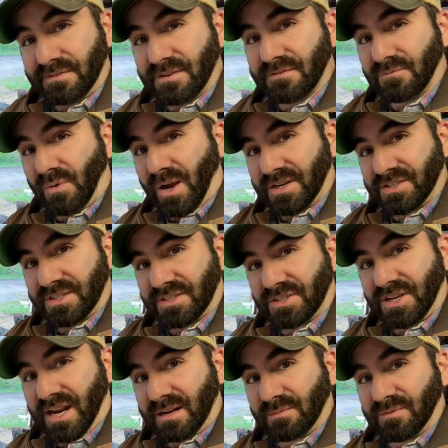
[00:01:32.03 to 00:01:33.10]
you've watched this
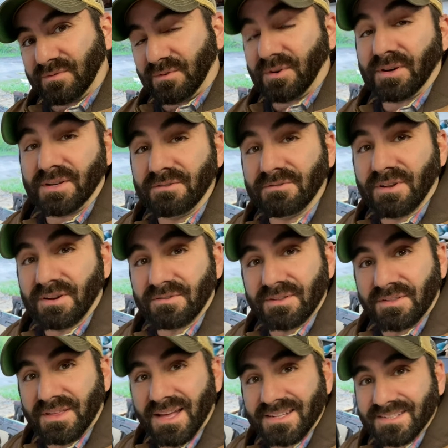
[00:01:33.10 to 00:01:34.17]
channel before, you know
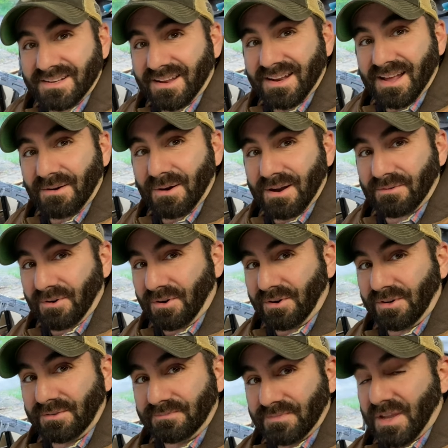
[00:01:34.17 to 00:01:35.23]
that that's not how I
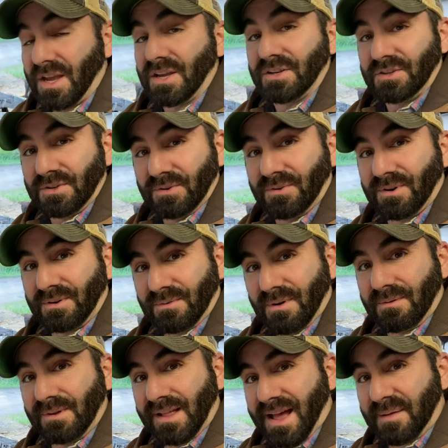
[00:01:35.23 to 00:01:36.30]
roll, nor what
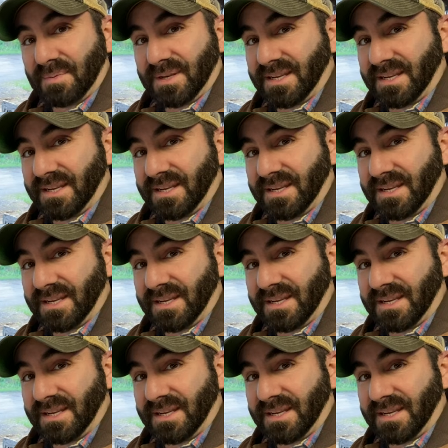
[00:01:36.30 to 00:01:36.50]
will happen